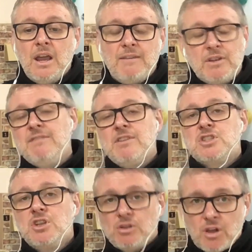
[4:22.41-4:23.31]
If you leave it
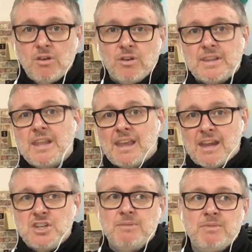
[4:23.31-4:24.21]
too long, then get
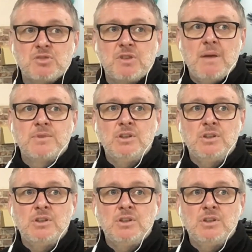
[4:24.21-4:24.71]
your chimney swept.